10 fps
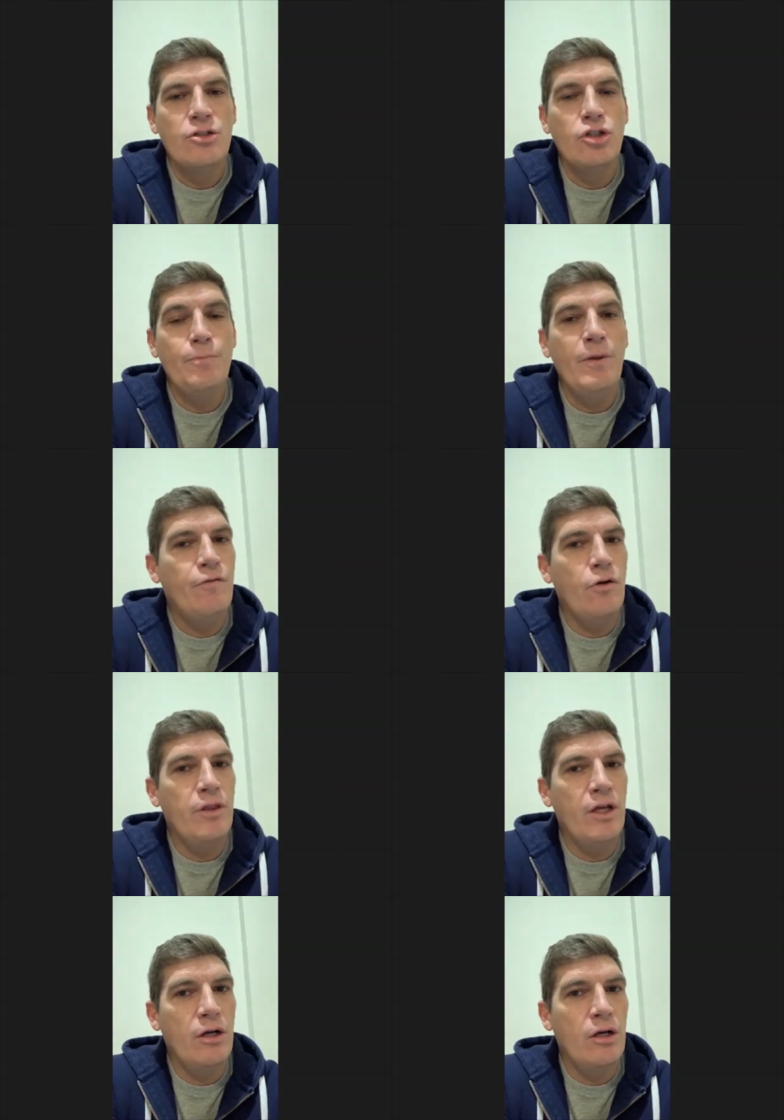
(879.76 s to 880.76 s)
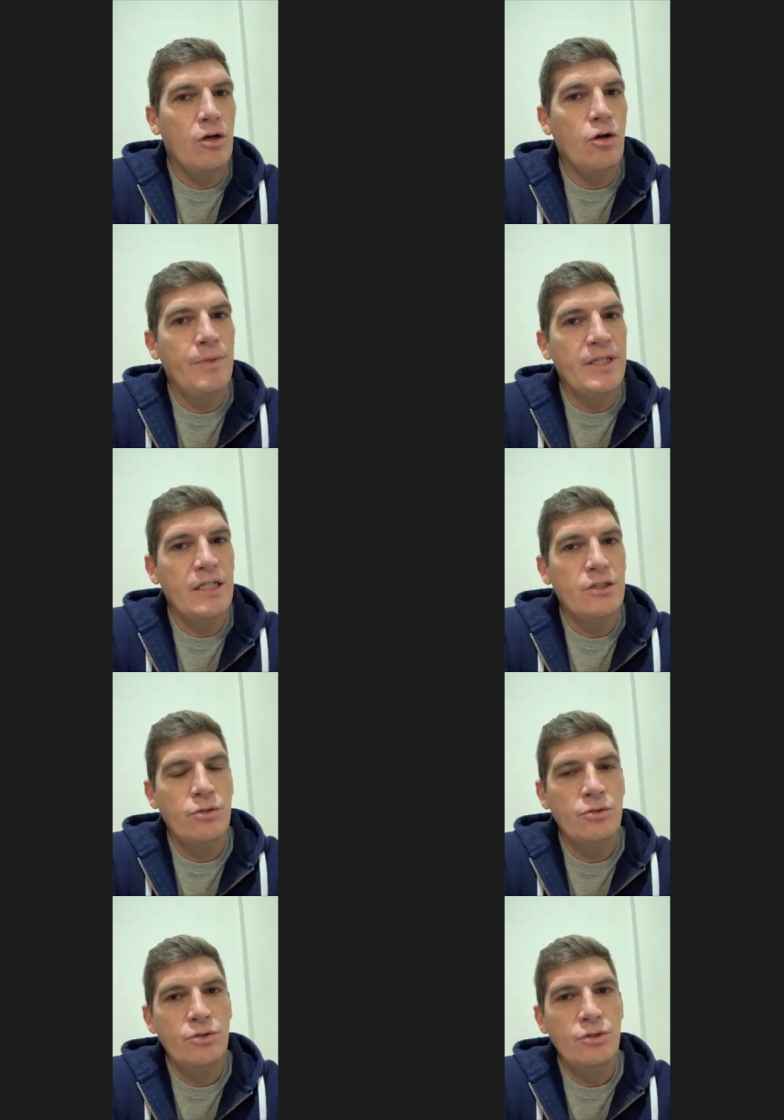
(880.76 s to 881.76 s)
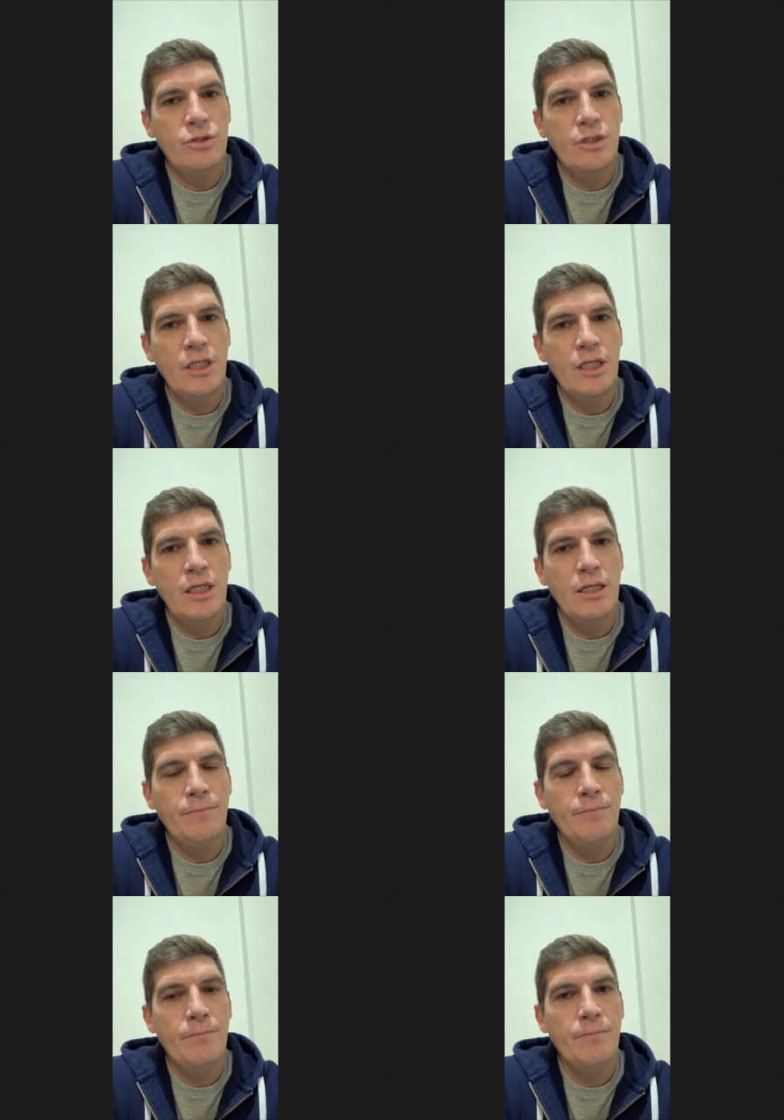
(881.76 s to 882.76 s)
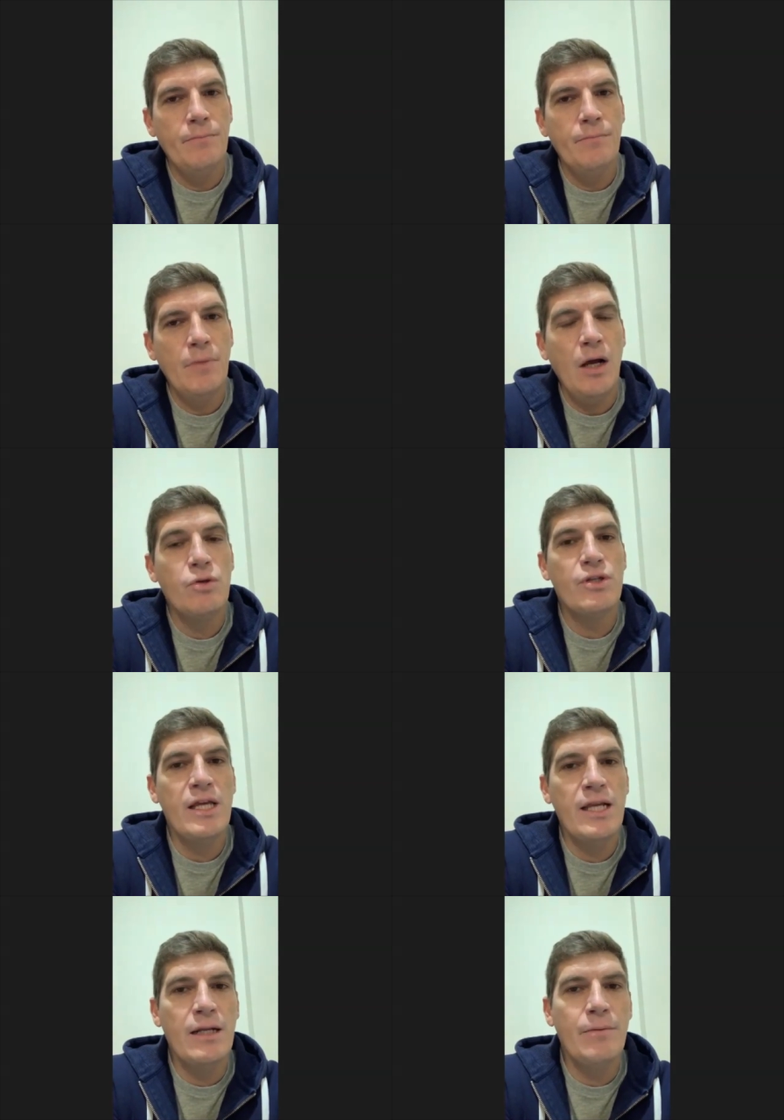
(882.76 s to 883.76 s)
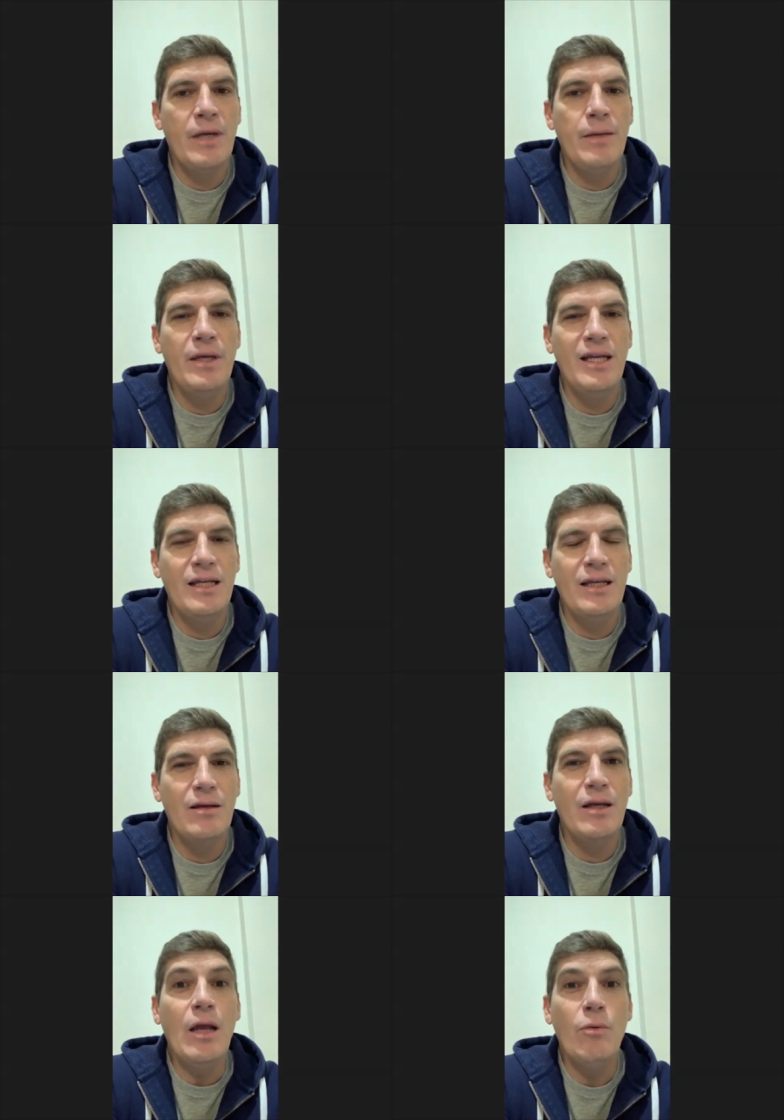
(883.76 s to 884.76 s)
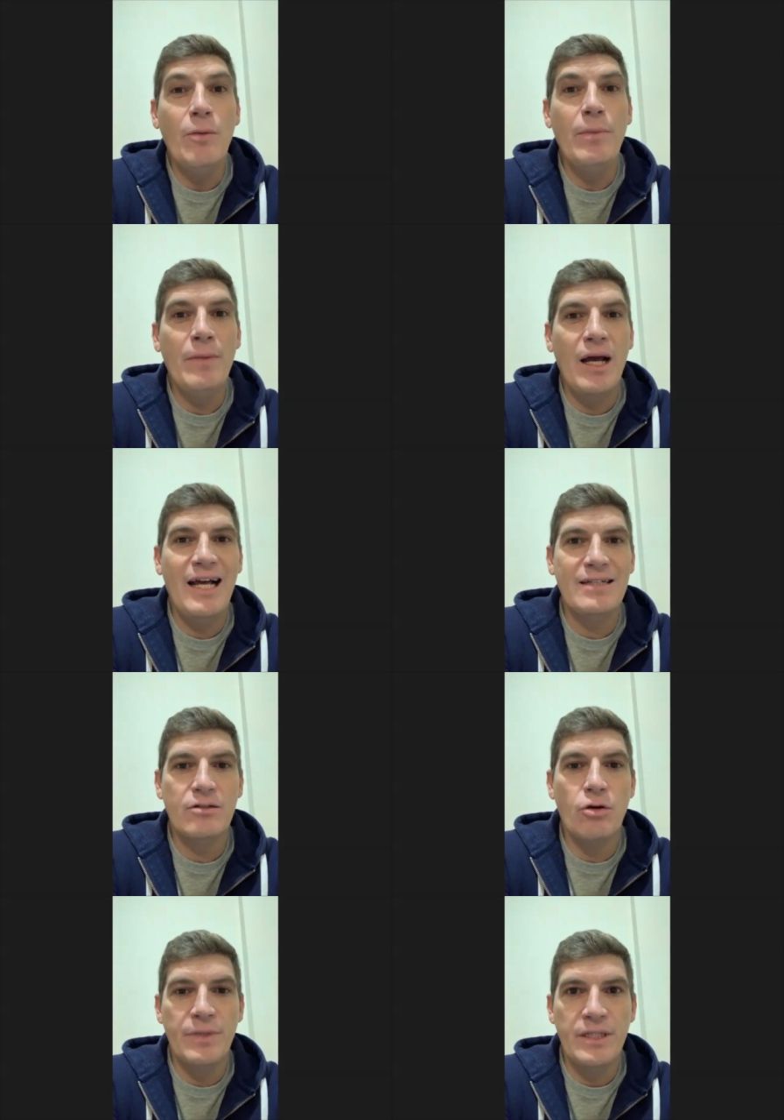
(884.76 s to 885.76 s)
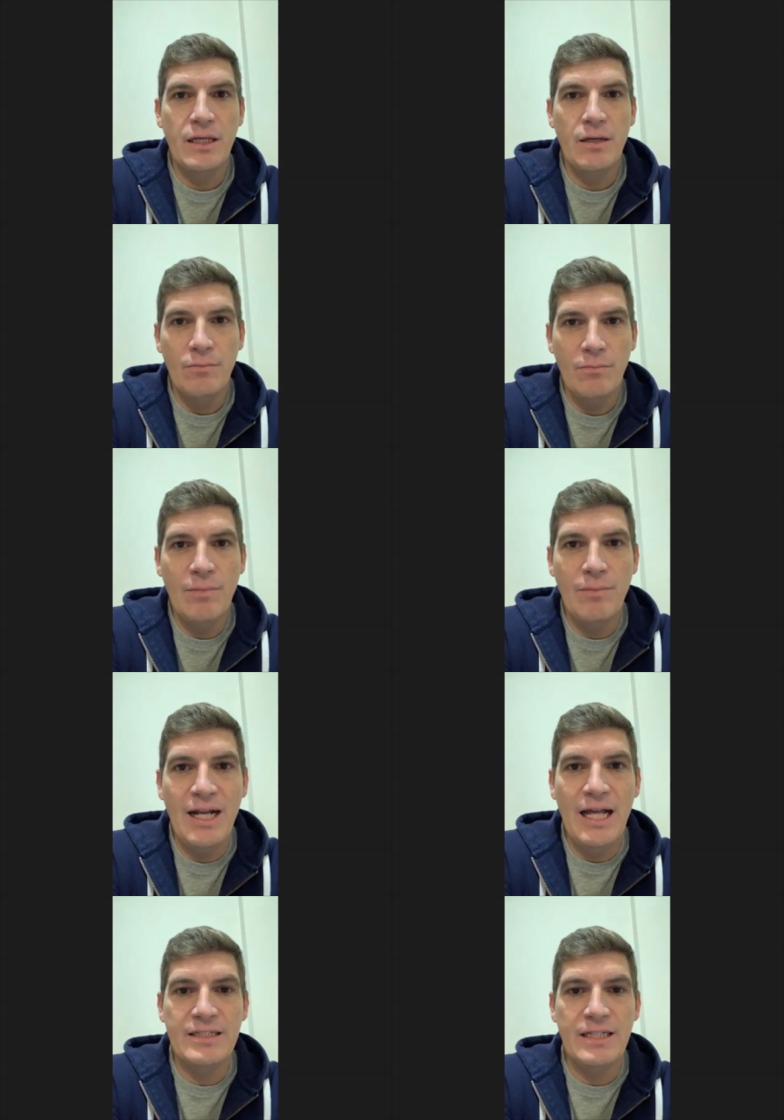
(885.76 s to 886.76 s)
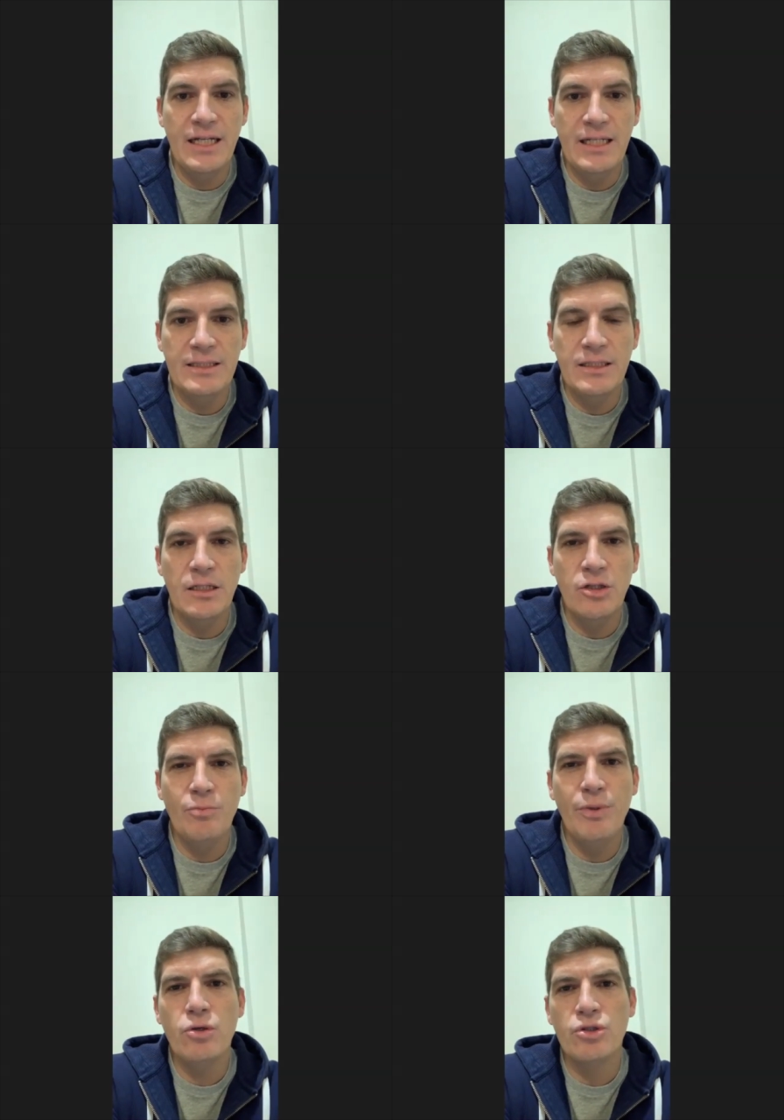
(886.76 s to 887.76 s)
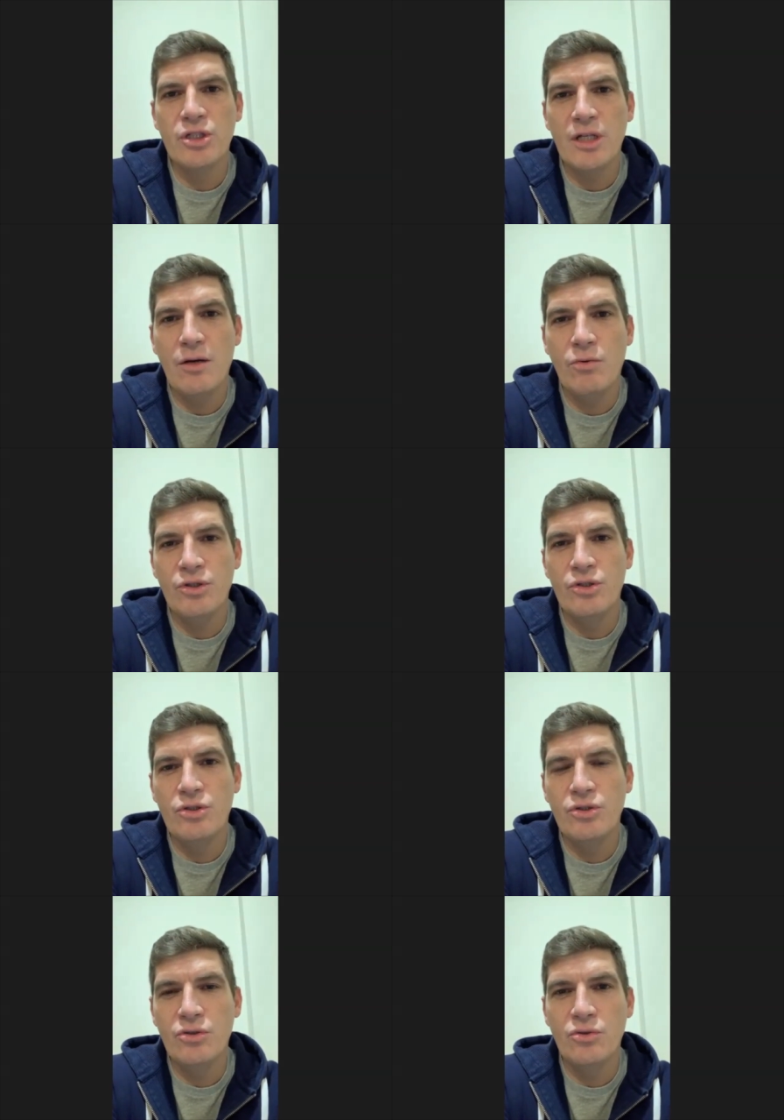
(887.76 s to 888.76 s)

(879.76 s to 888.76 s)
just before the uh, competitions, um, I was thinking maybe it will be my last um, my last race. Not because I wanted to,